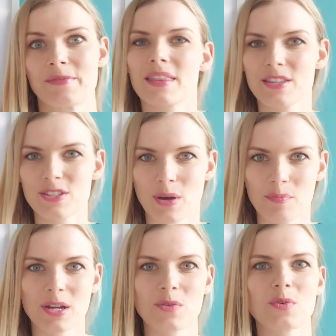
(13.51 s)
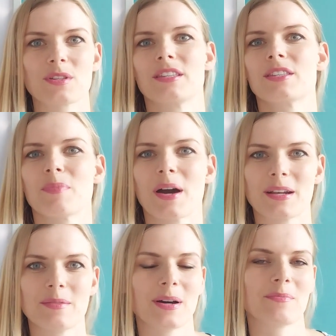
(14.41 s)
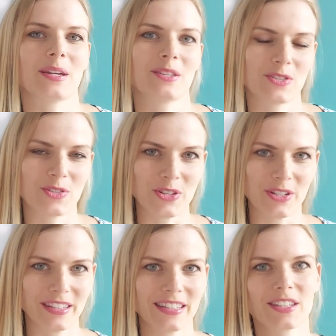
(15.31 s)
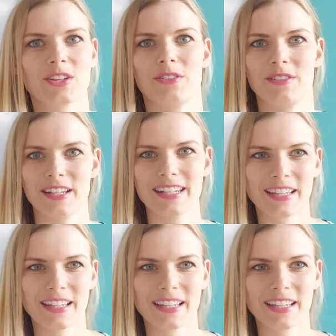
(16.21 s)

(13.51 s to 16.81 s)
This topic was inspired by my student, Corinne.